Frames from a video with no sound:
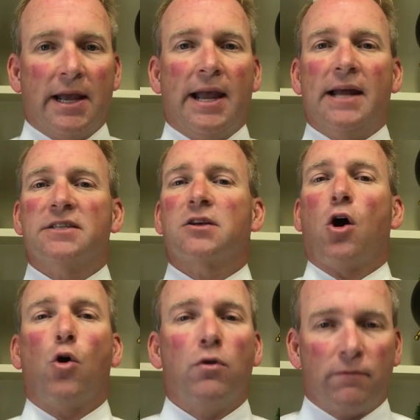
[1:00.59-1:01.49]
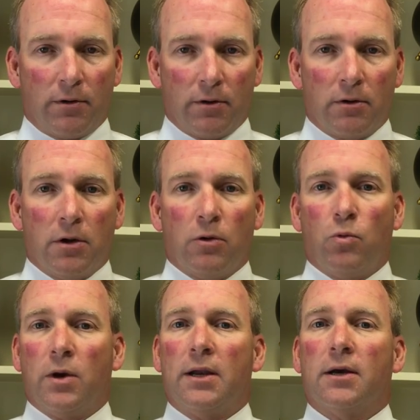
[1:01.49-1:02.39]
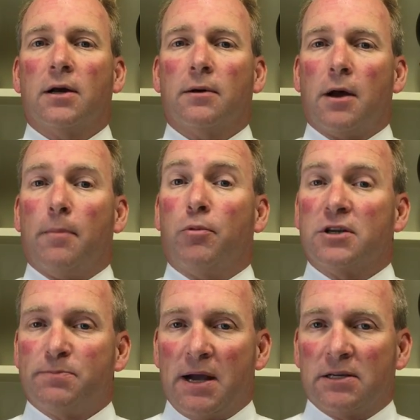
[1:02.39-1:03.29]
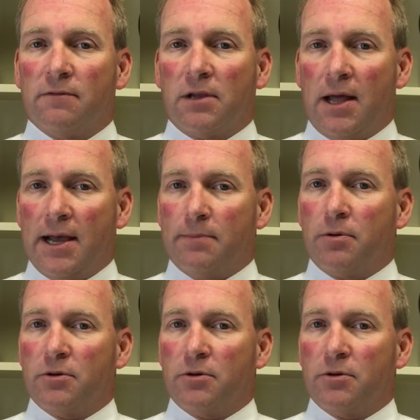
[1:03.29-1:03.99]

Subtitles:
It's over when a prospective client